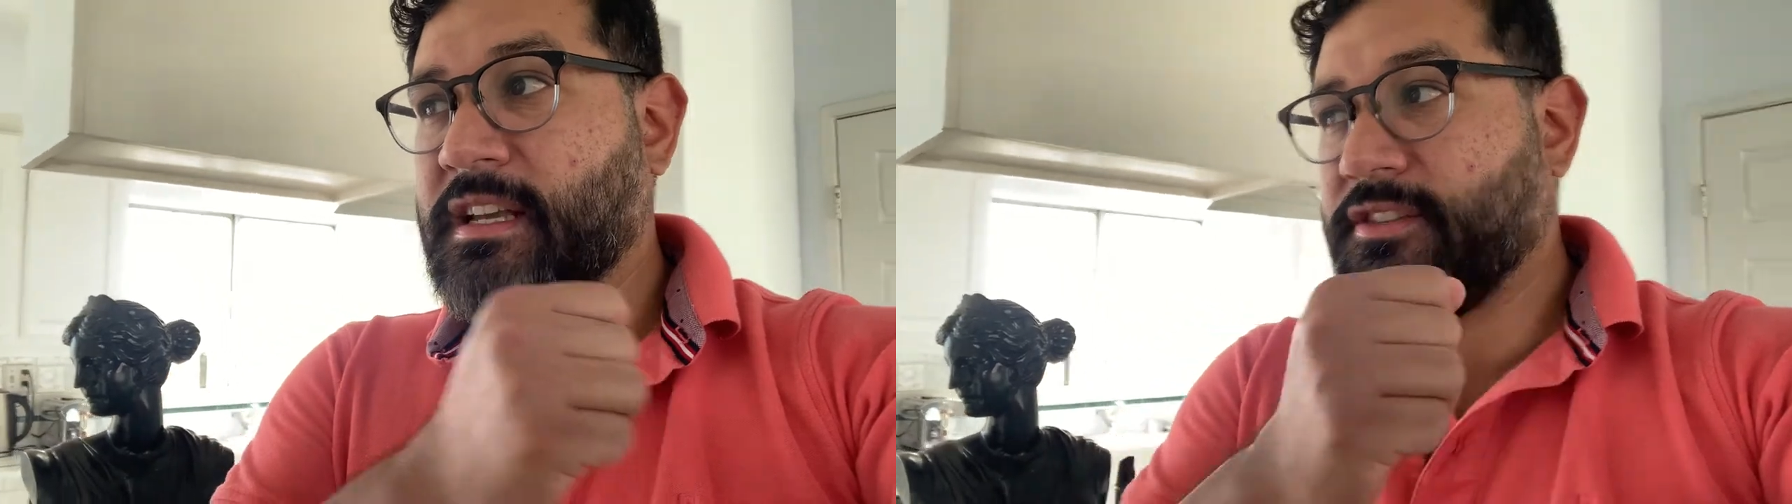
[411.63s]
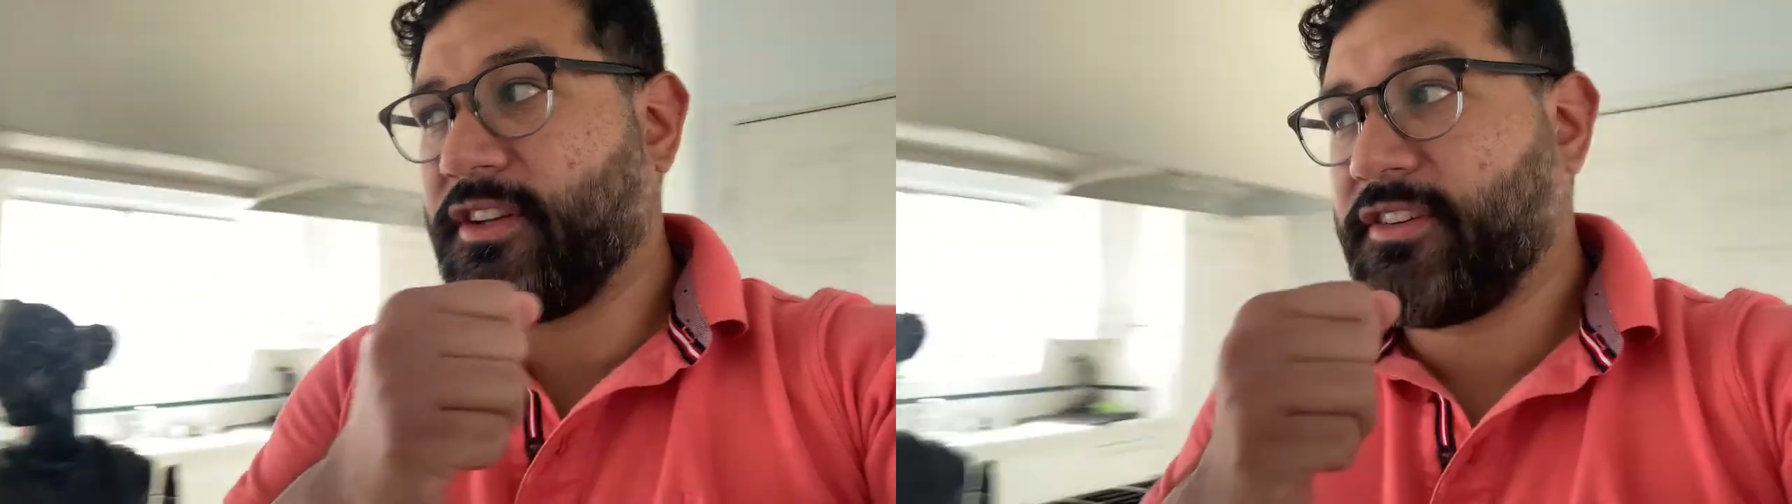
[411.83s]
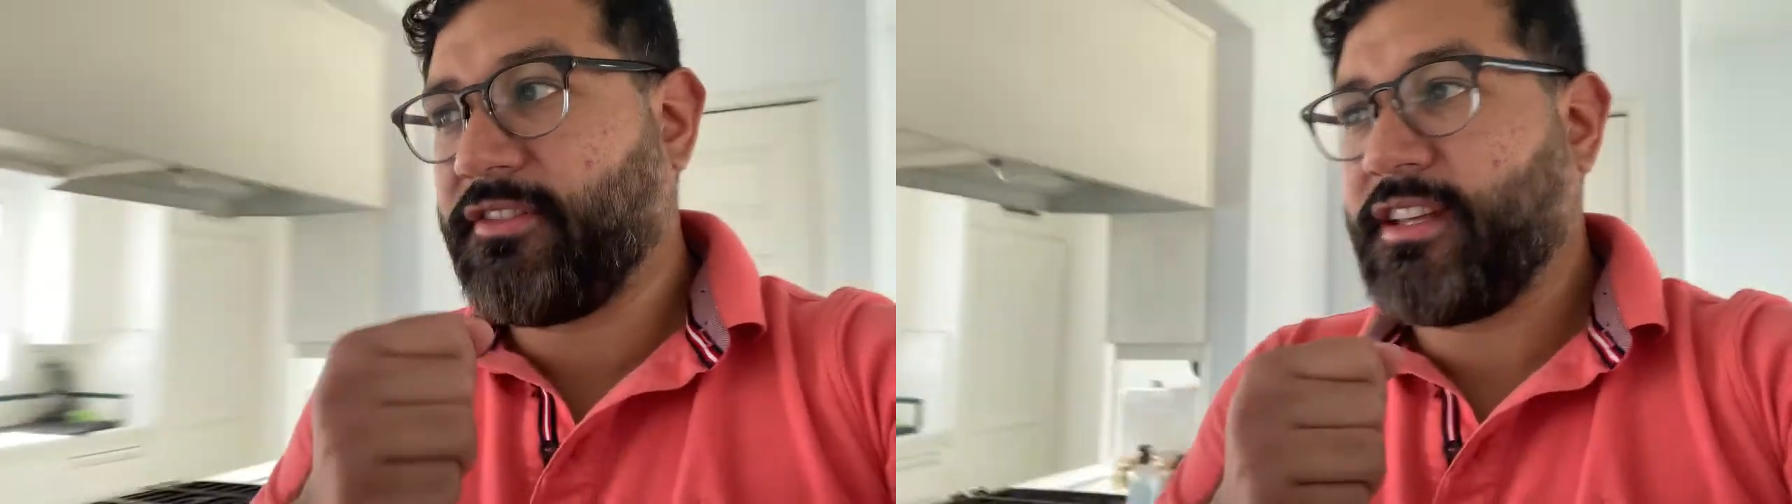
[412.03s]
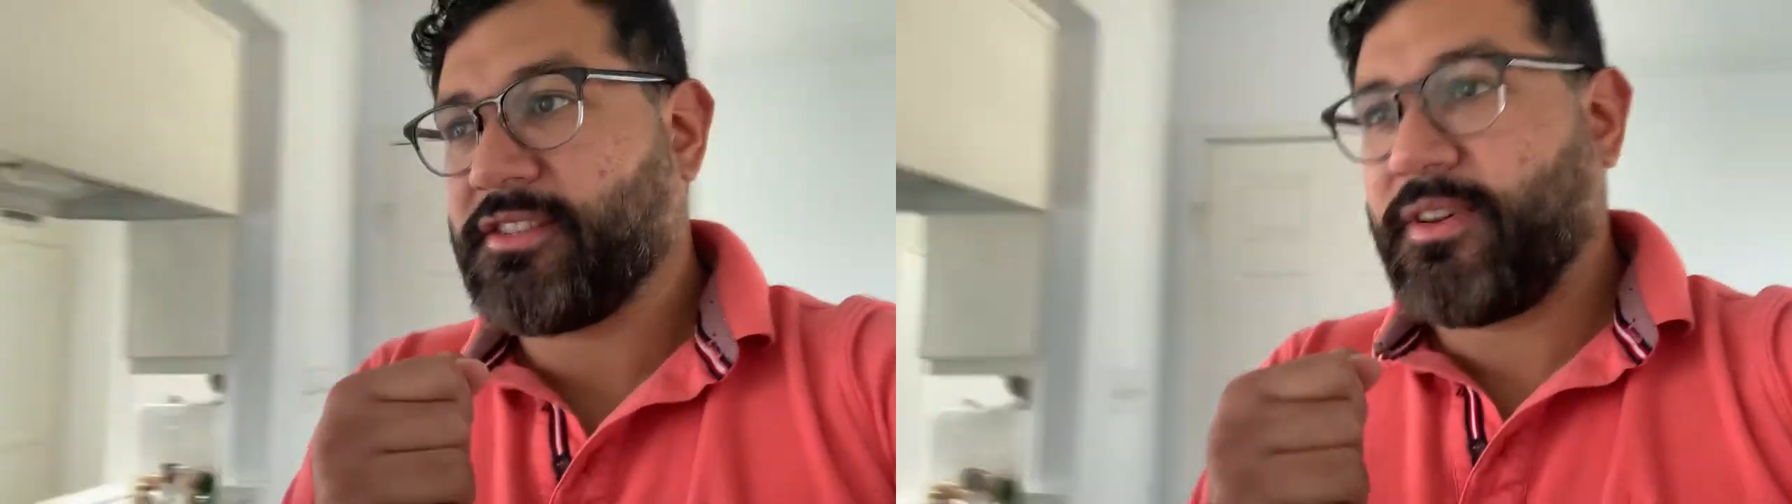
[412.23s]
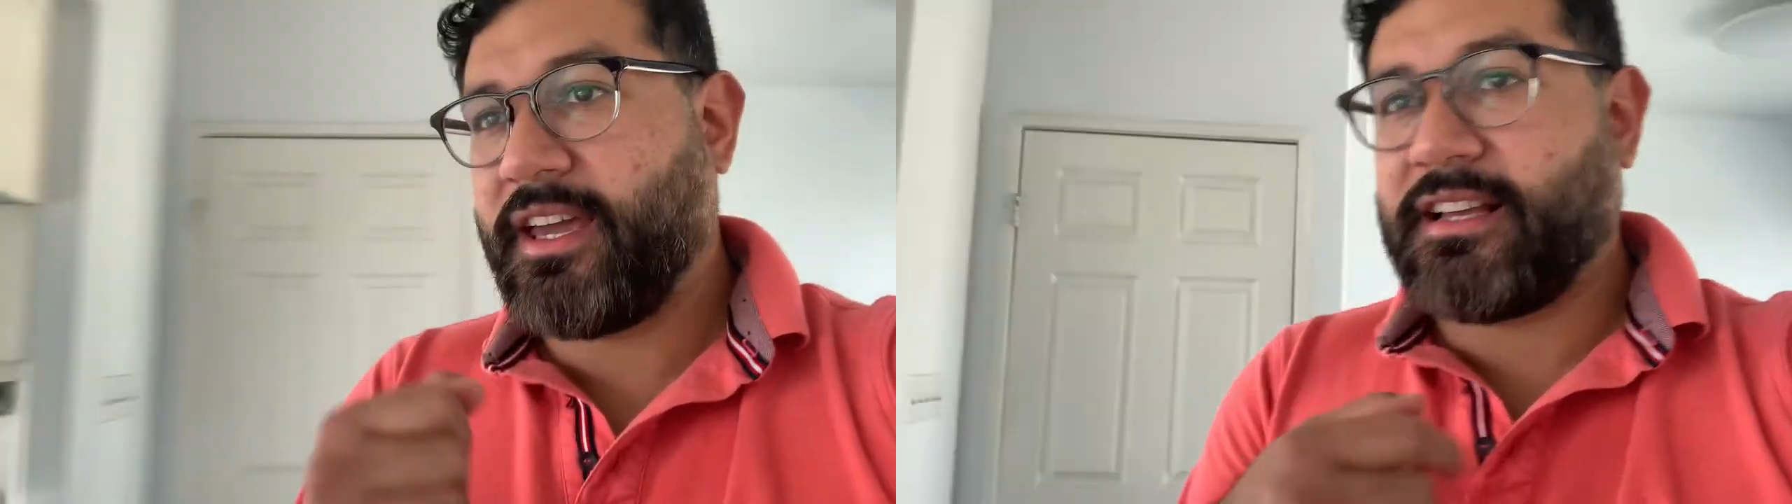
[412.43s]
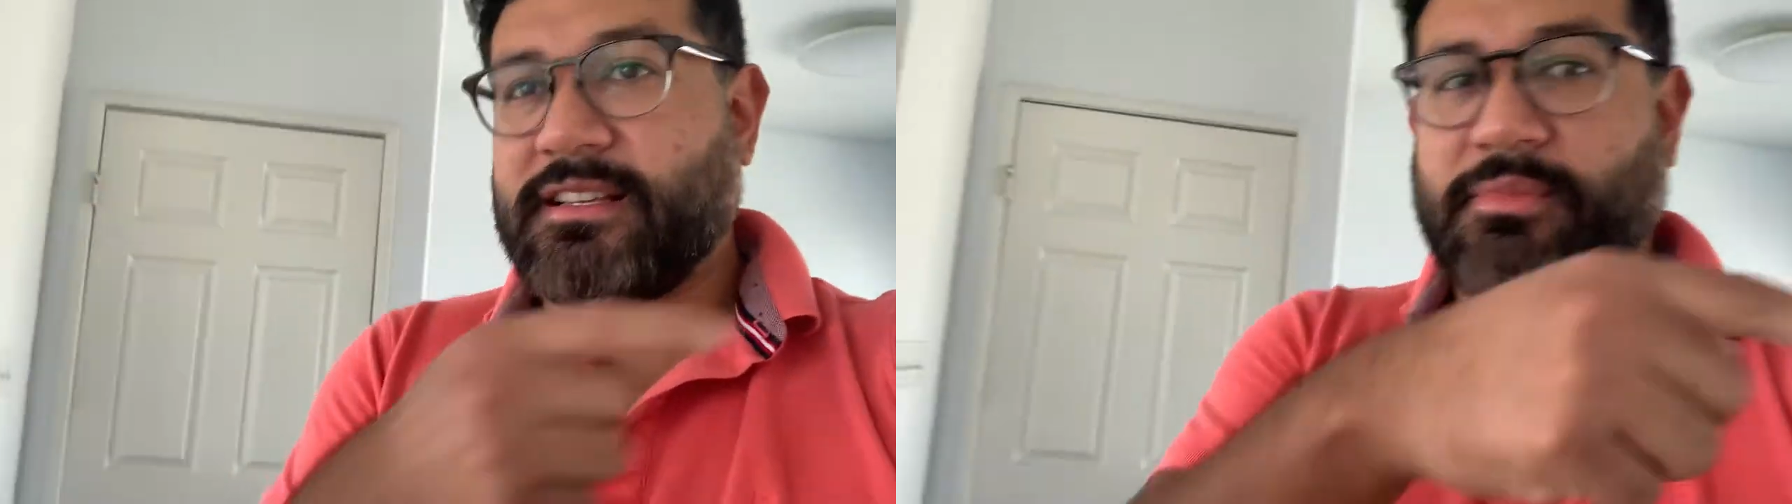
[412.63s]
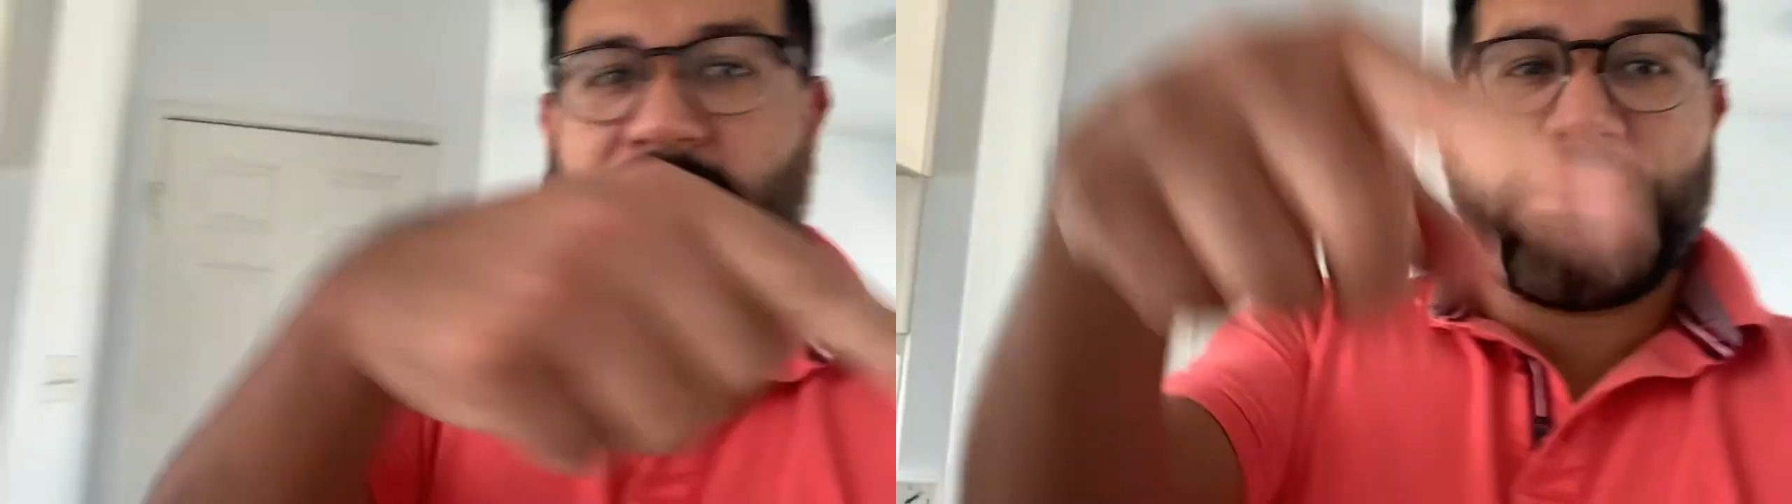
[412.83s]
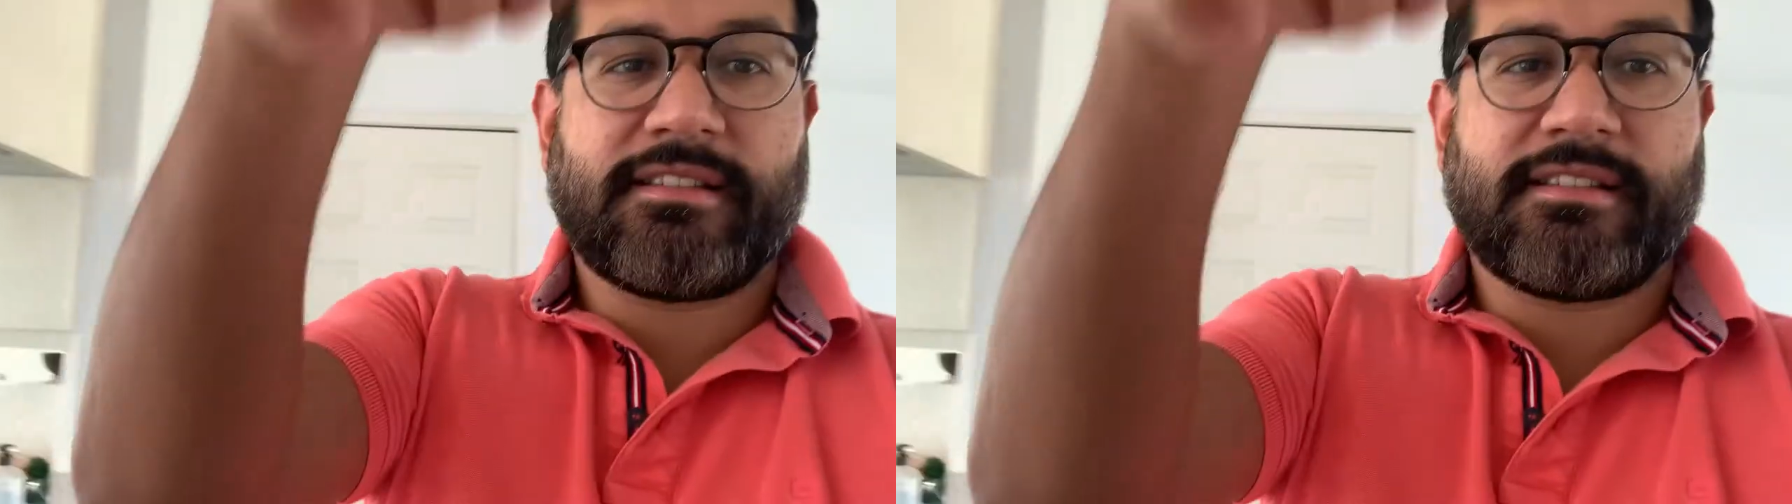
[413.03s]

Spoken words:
So I turn this way, because I'm kind of